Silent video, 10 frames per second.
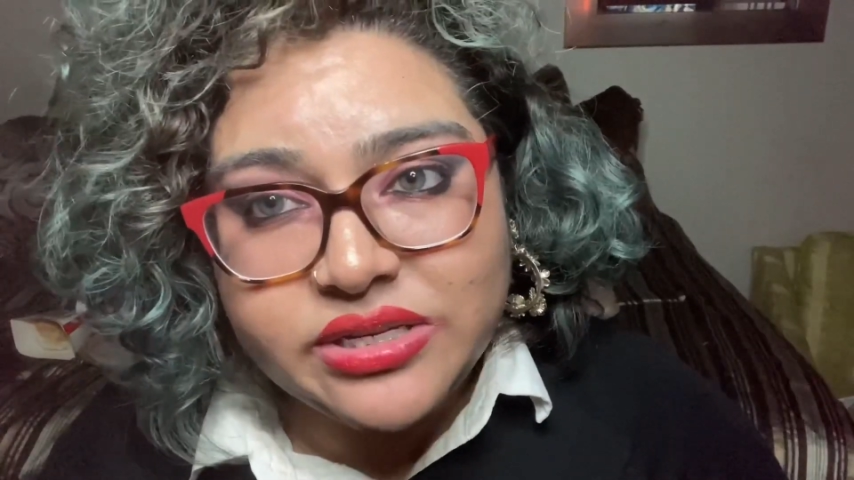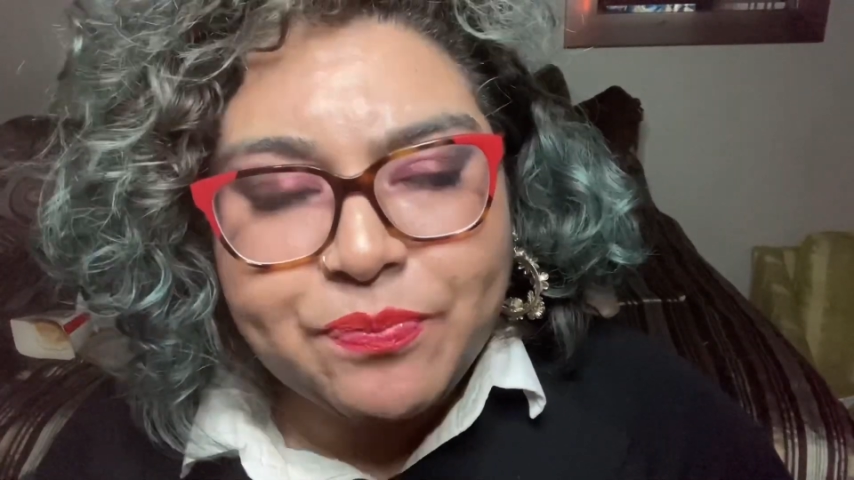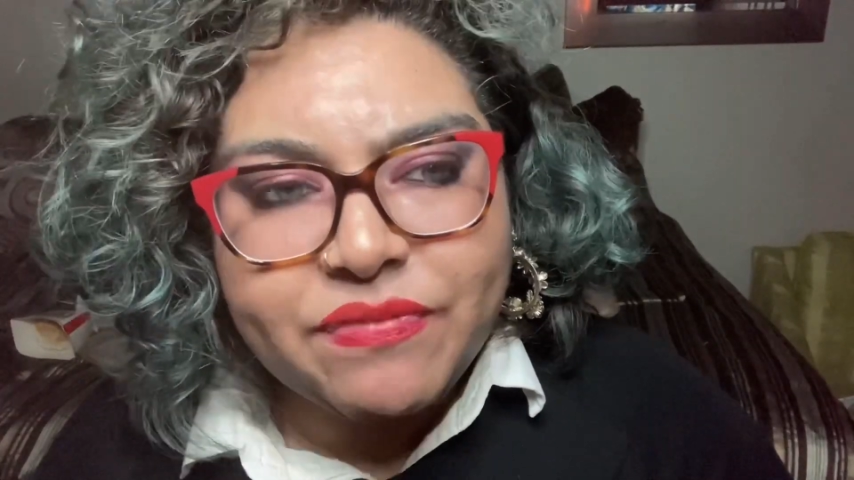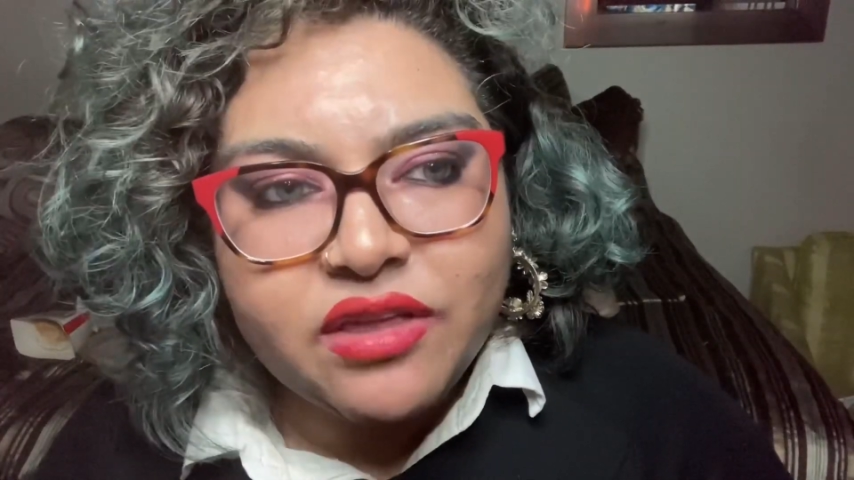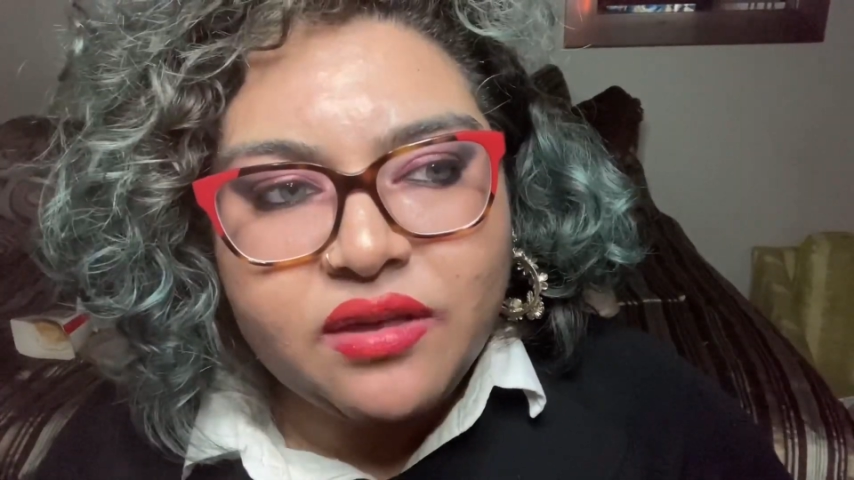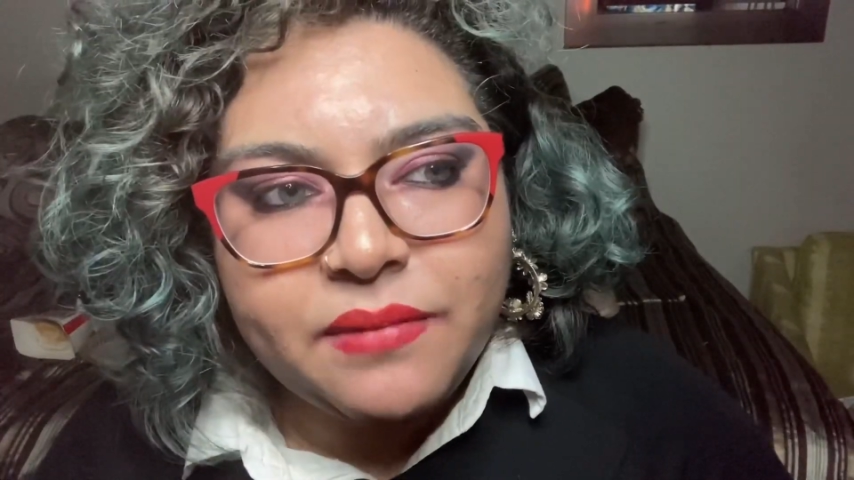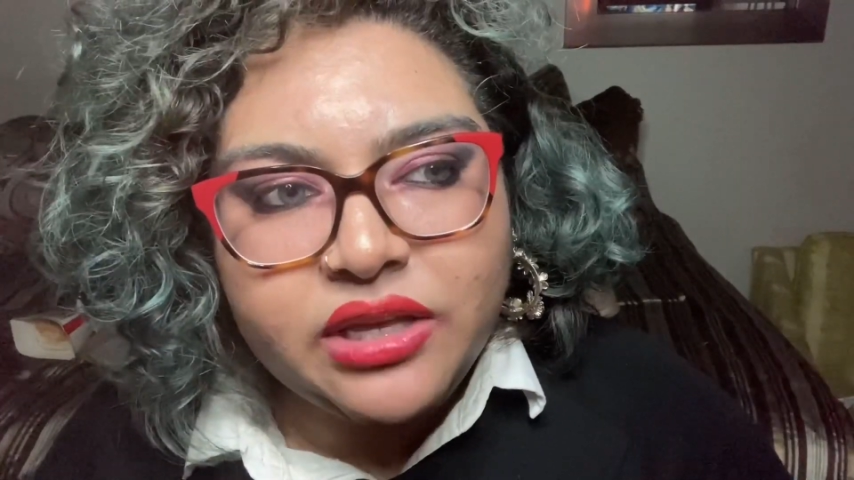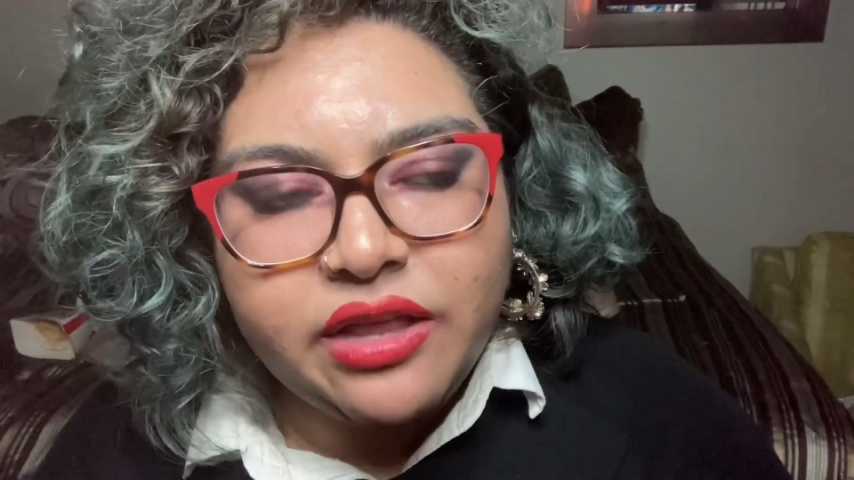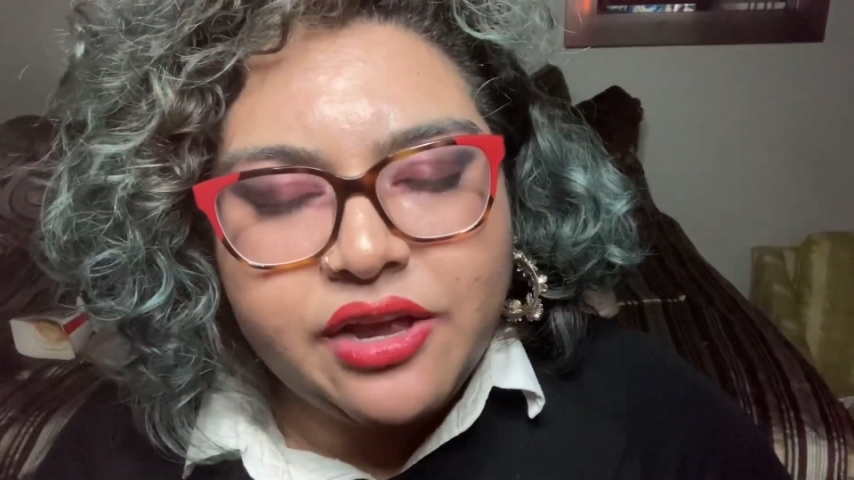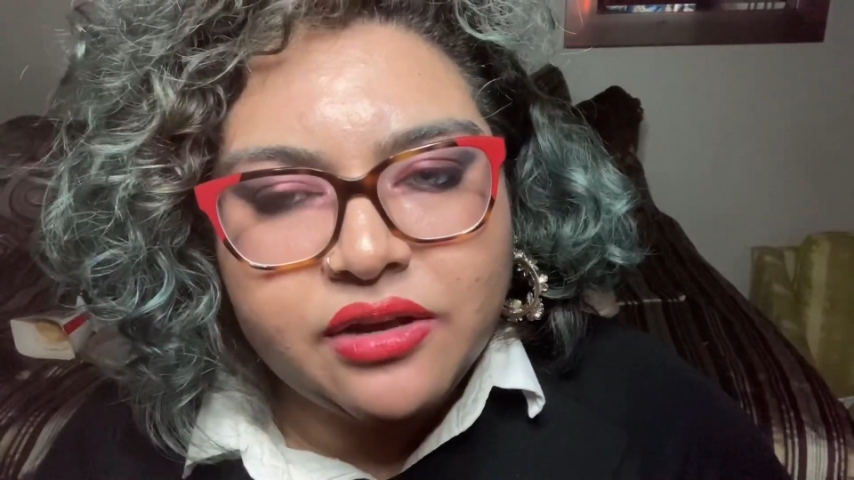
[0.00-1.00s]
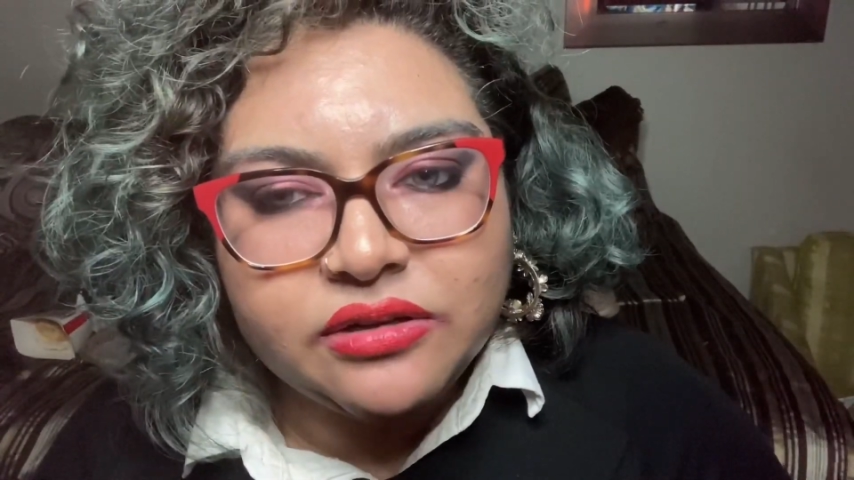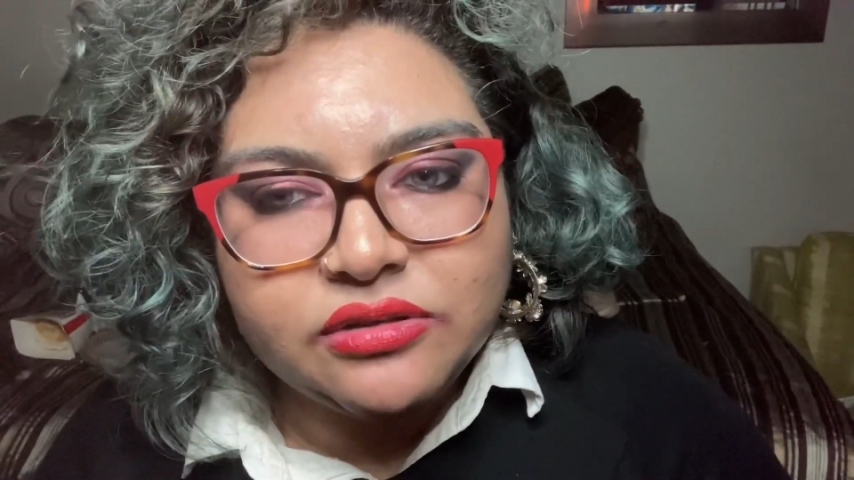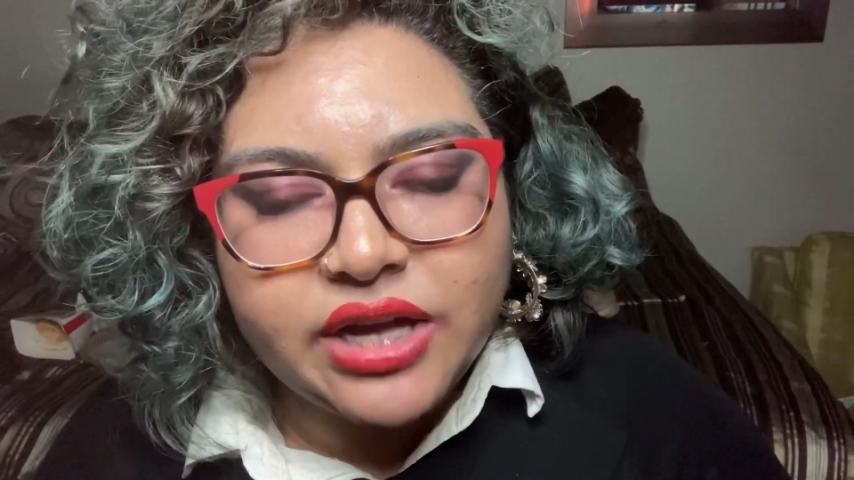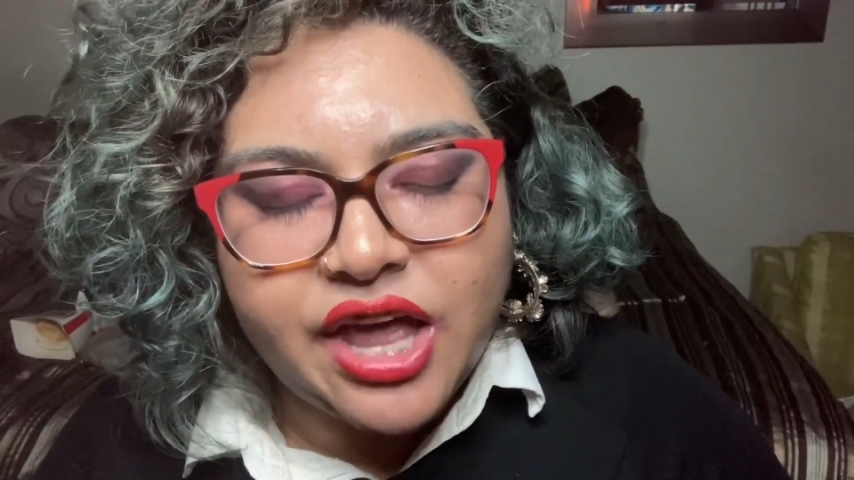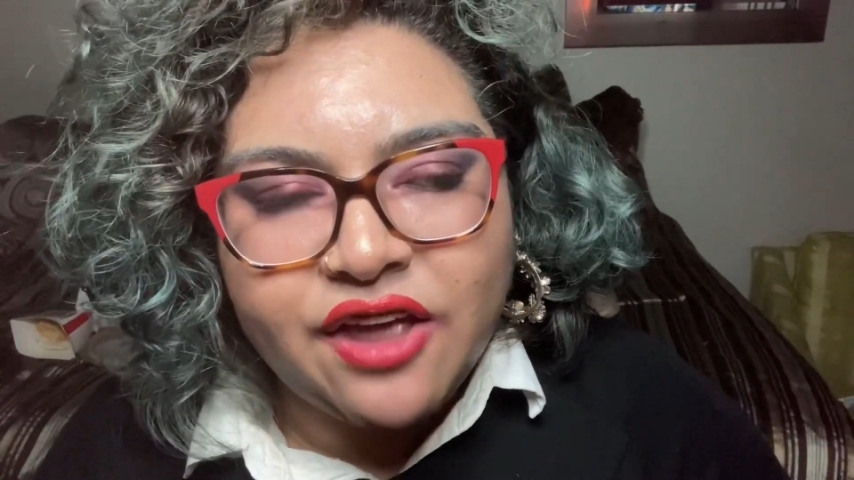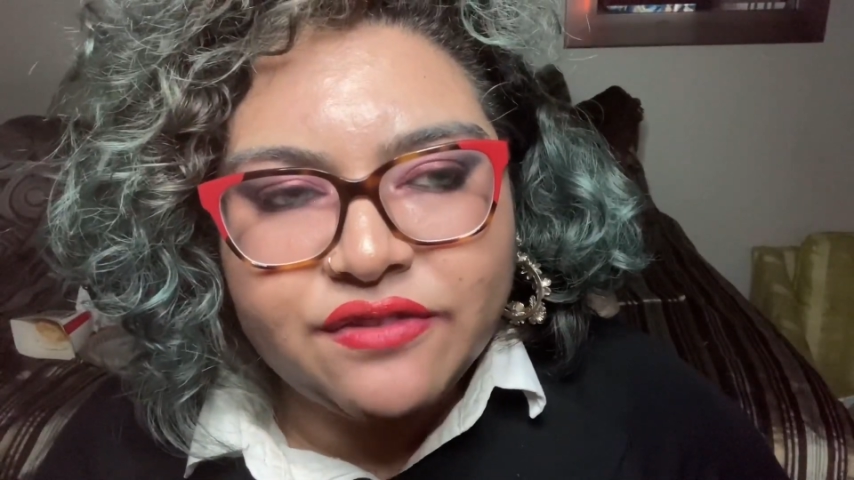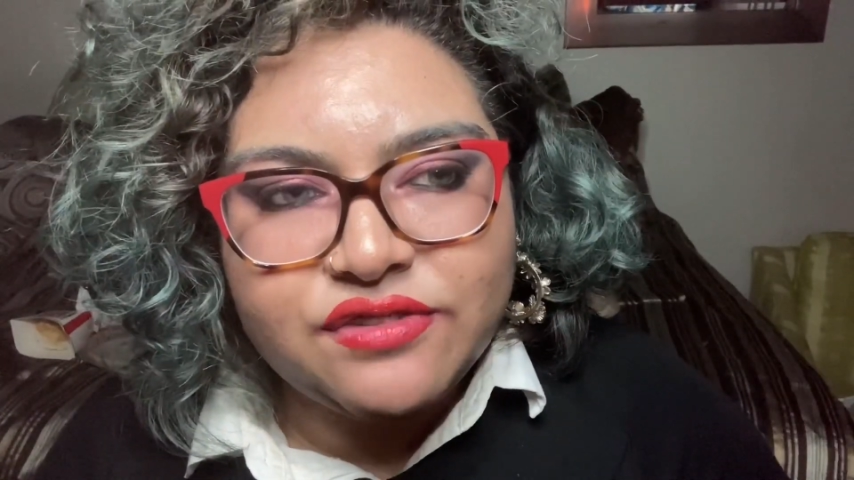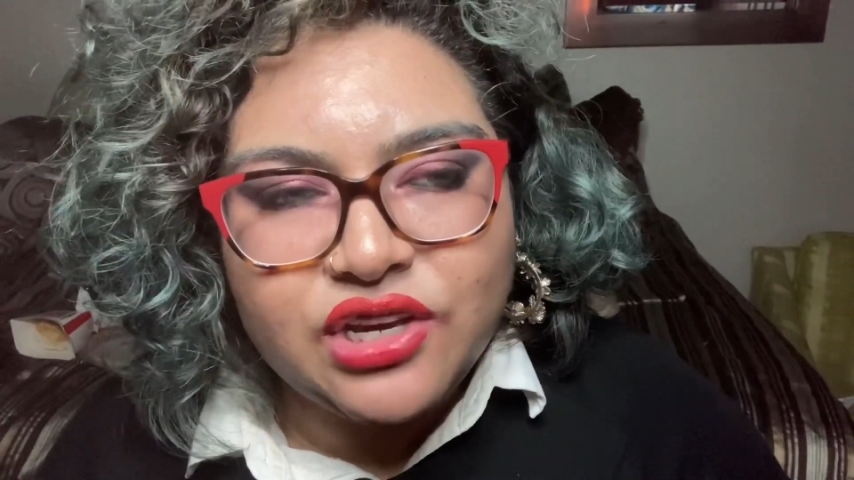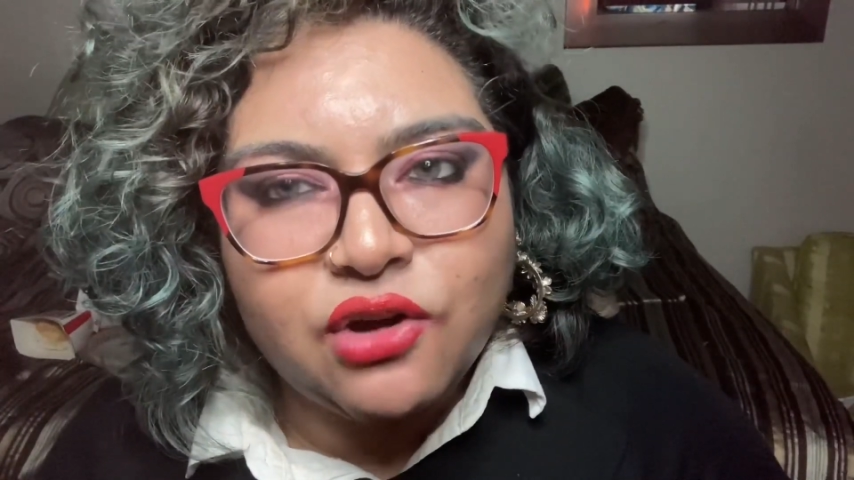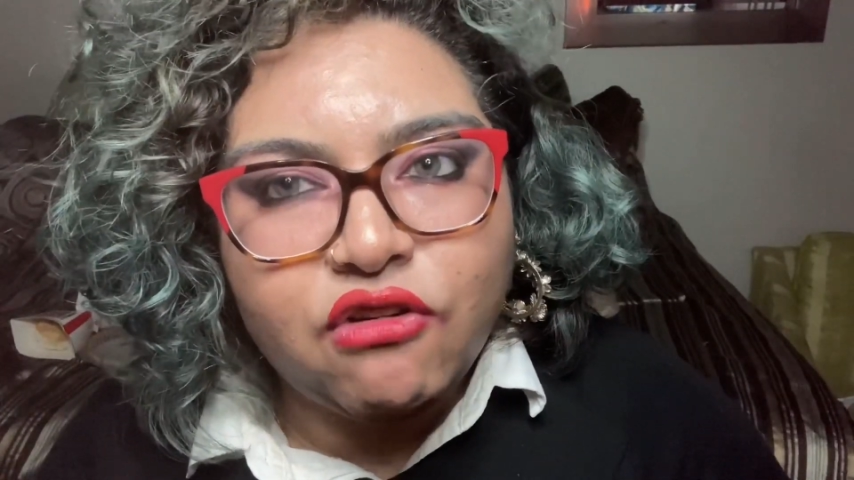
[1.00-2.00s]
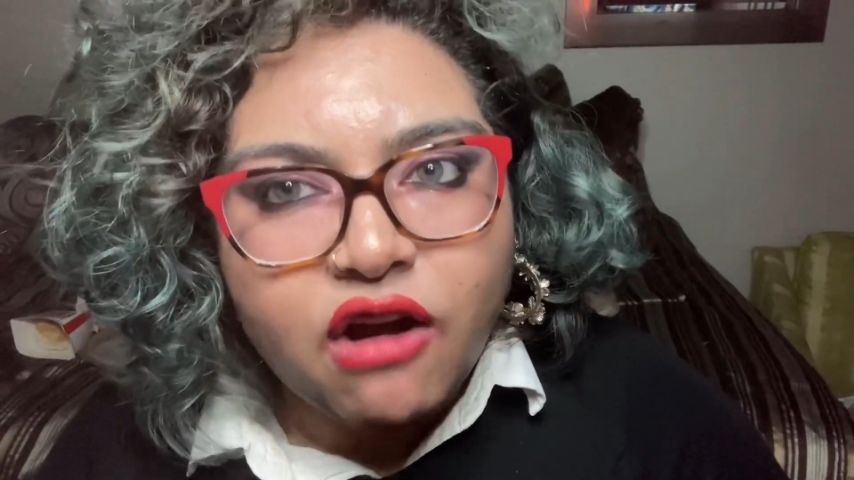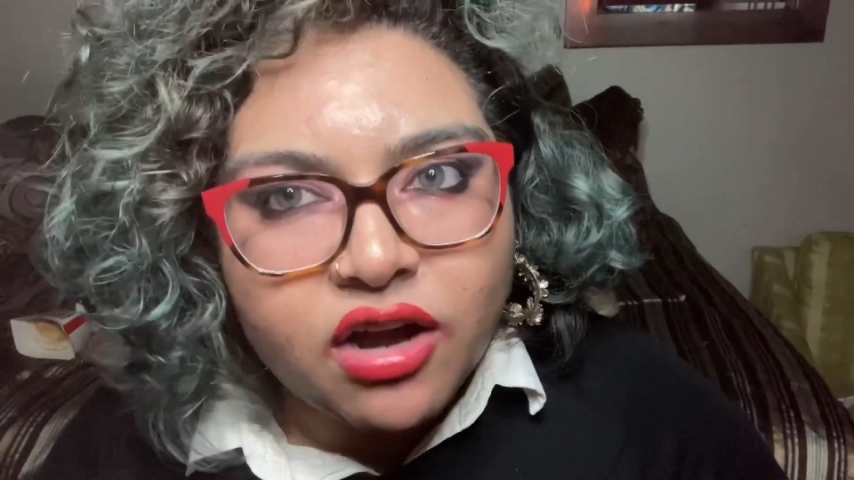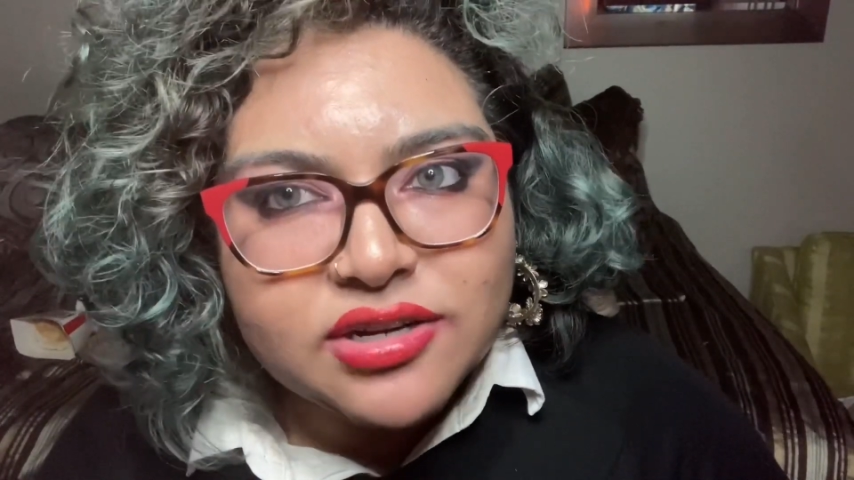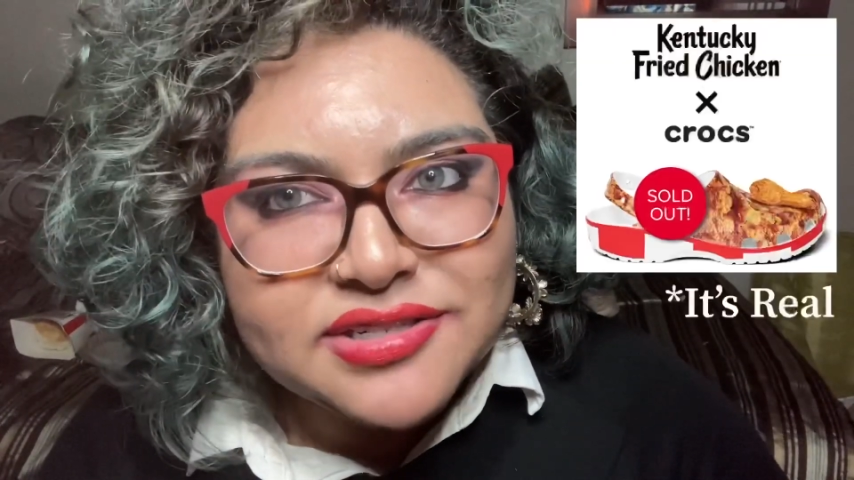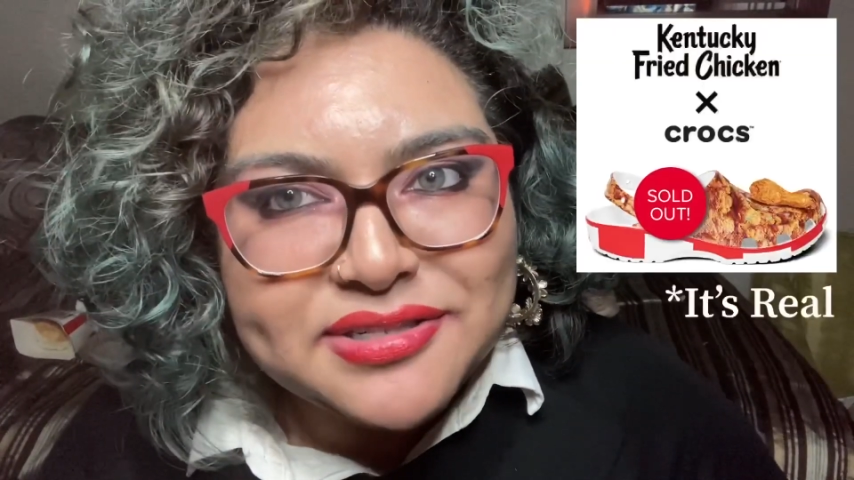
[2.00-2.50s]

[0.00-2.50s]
They made like KFC Crocs.